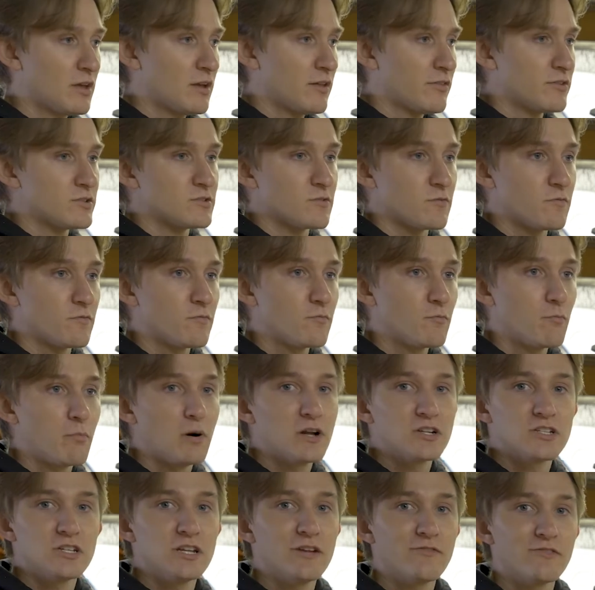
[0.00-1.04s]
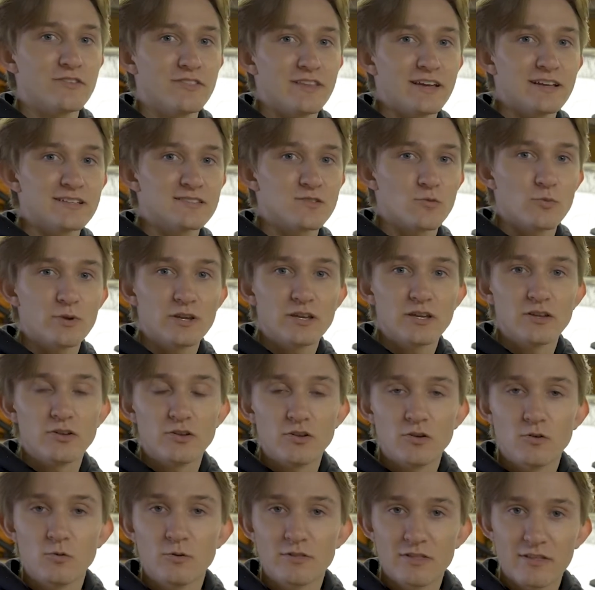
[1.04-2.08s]
there's a bunch of different things that we can
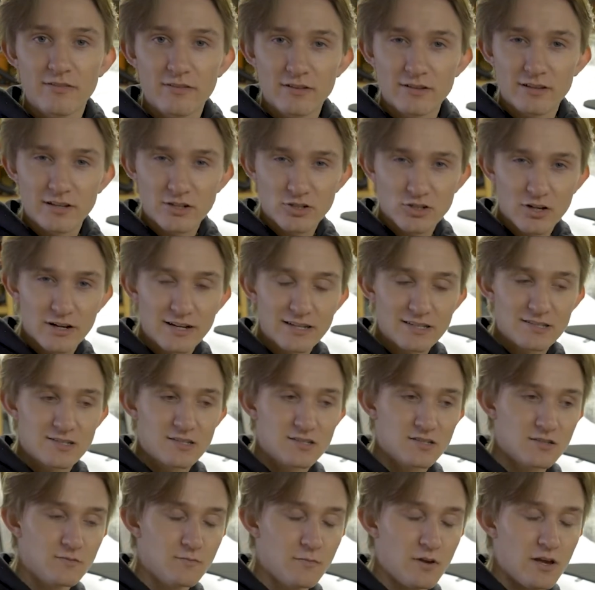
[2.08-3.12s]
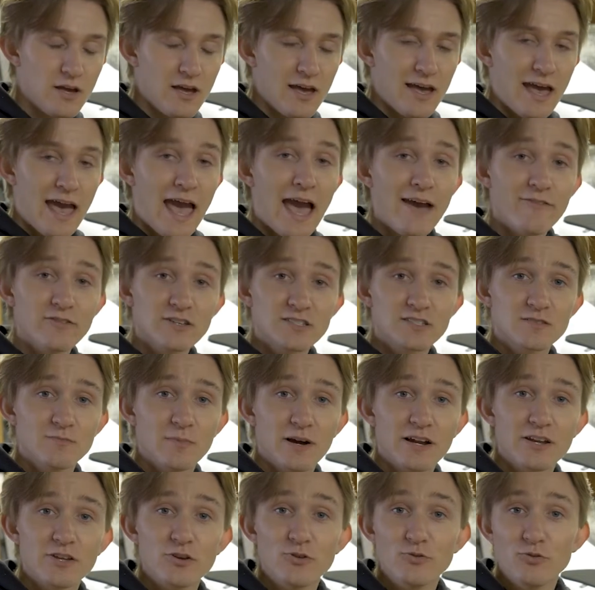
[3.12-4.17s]
do within the electronic system. Having
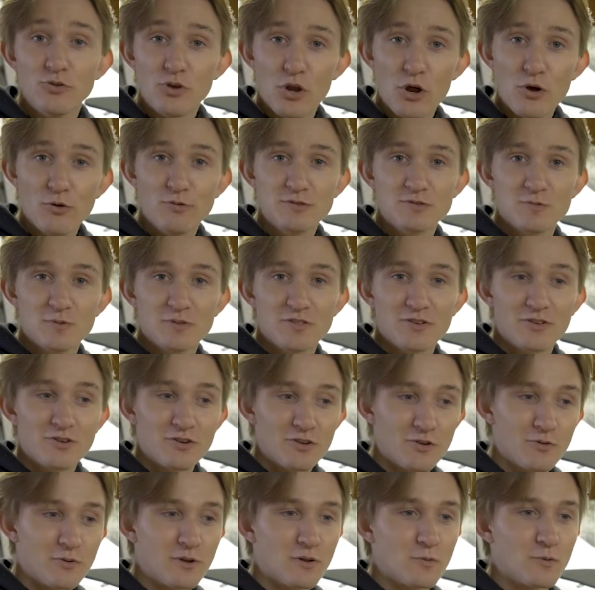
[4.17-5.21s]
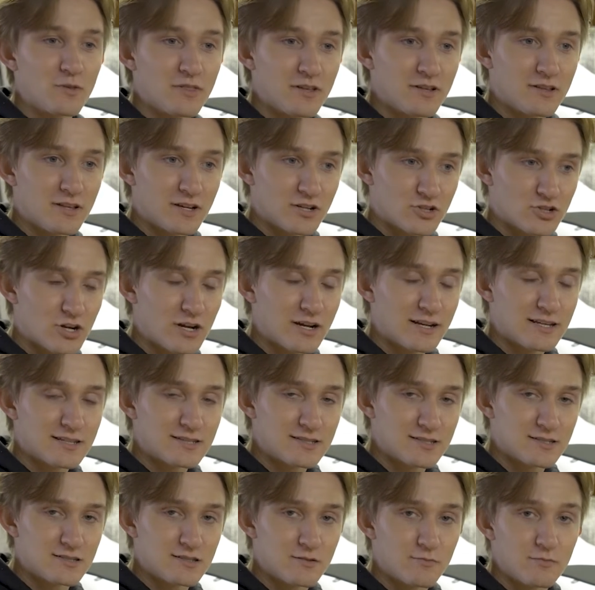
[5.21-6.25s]
somebody who knows what they're doing with the electronic
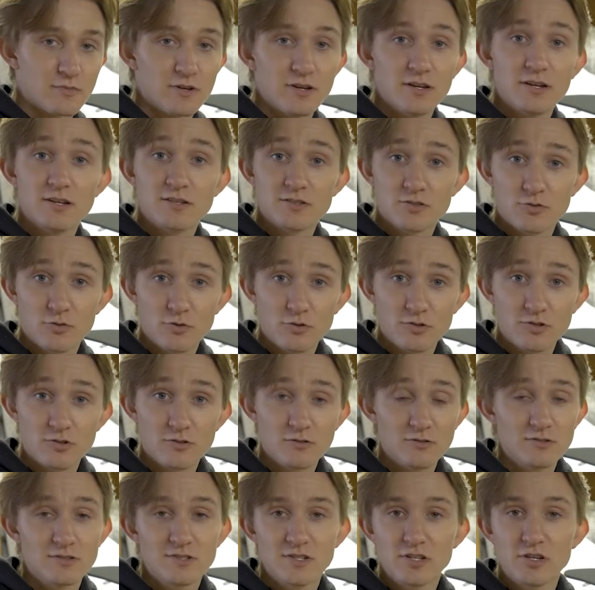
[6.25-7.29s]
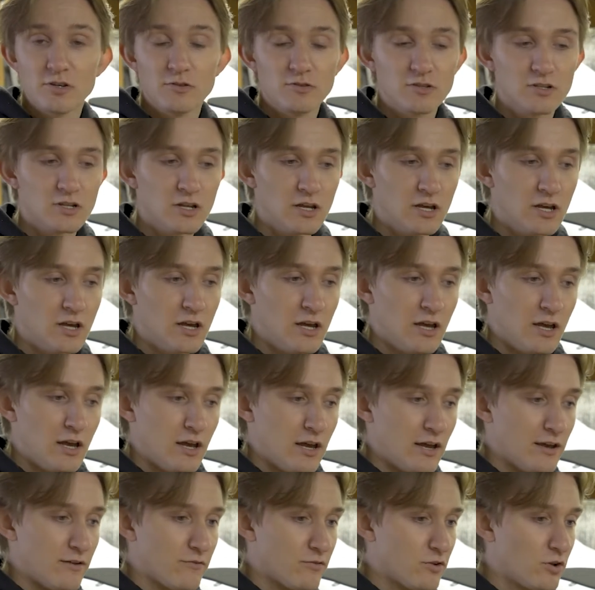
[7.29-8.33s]
system is crucial. It's huge.
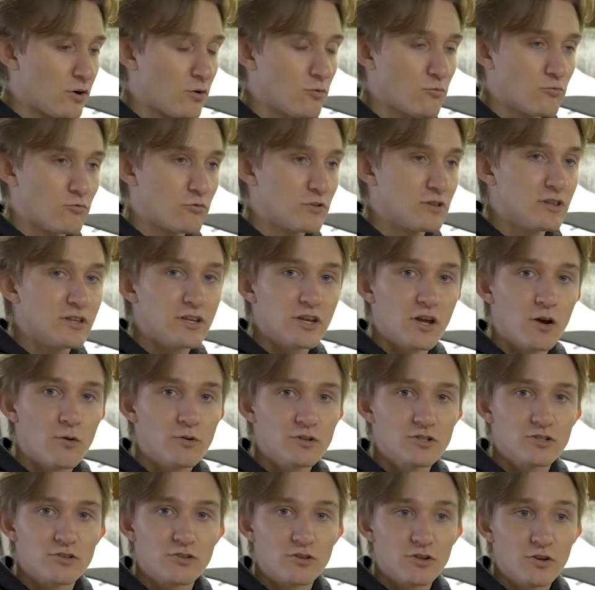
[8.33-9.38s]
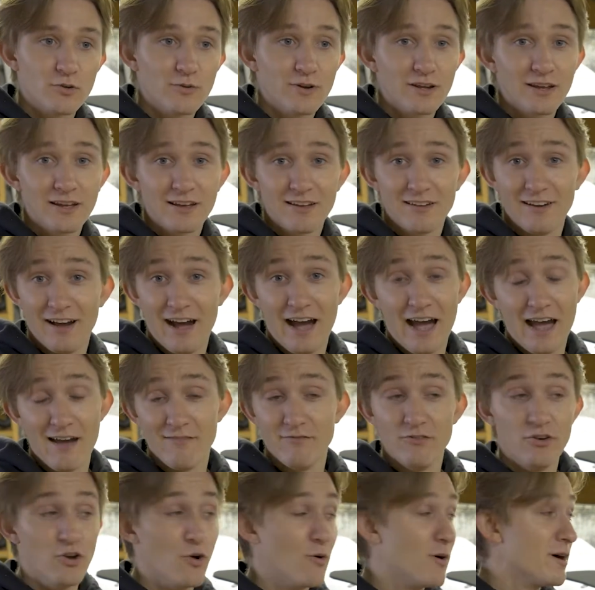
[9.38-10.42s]
If you don't really know what you're doing, I have
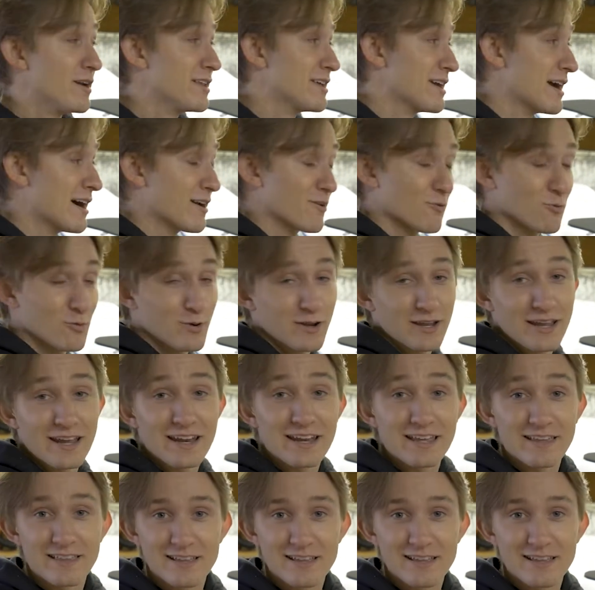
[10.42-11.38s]
no idea how to work any of